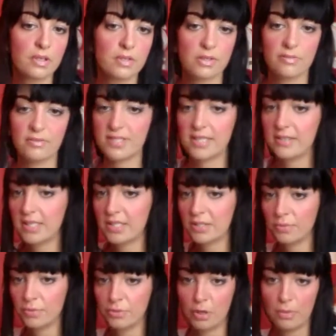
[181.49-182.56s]
So obviously these
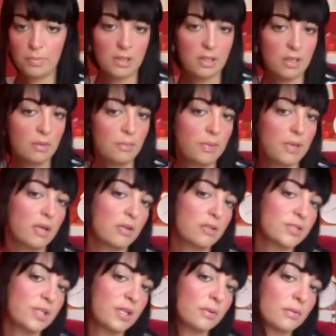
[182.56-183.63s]
will drop a little bit
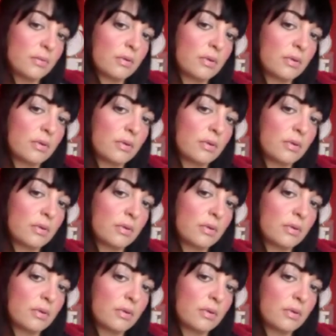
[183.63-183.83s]
also,